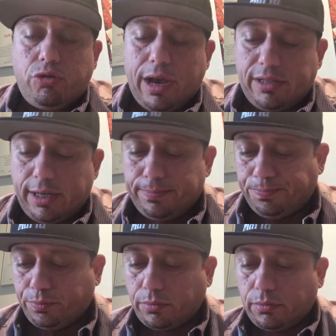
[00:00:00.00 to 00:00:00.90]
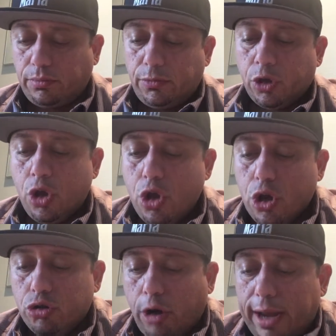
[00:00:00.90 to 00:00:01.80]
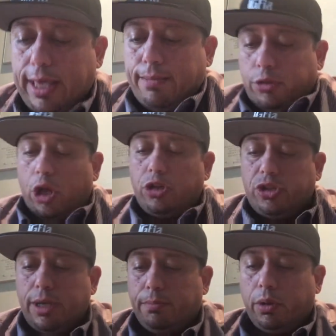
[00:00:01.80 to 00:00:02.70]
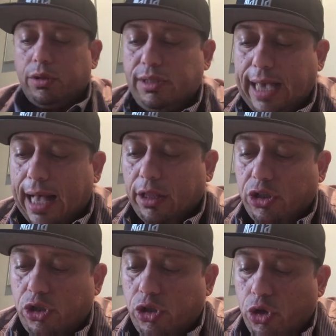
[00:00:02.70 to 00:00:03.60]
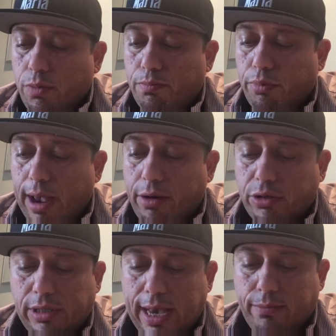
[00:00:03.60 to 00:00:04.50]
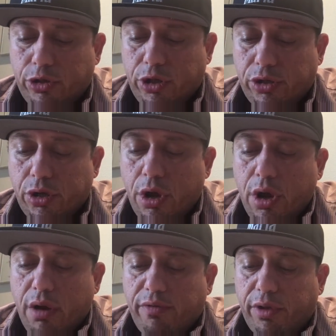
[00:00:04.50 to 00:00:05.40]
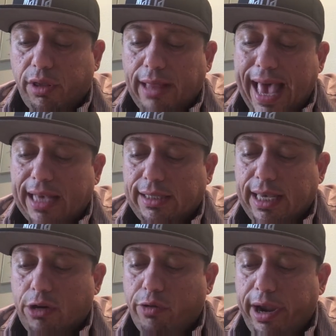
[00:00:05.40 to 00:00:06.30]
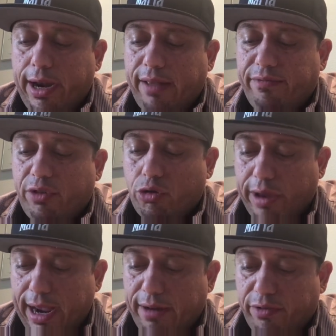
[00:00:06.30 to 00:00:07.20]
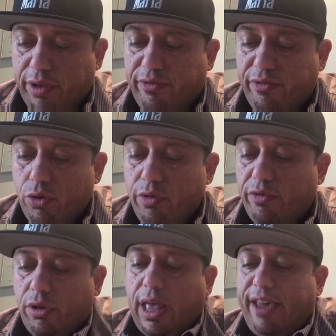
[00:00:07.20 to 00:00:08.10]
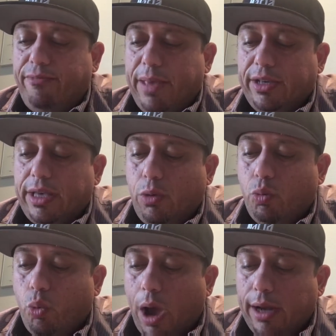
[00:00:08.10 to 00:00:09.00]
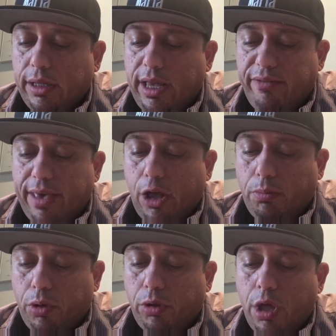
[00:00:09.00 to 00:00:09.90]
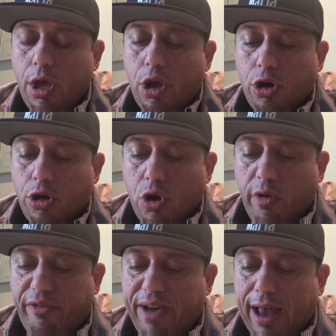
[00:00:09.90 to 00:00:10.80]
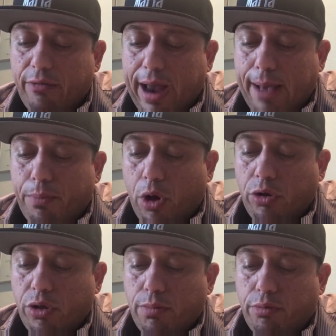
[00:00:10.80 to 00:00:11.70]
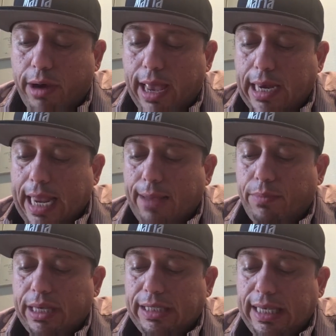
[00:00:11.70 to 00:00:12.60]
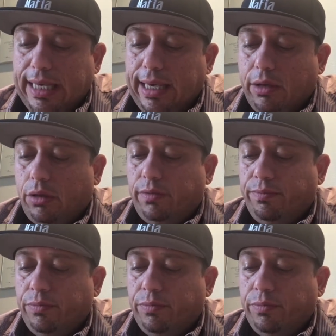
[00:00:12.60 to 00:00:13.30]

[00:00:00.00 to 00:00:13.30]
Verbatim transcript: dressing. Try to keep lunch simple: salad, soup, bread, or sandwiches. For the last, think creatively. Food for Life makes a widely available no-fat wrap under the brand name Ezekiel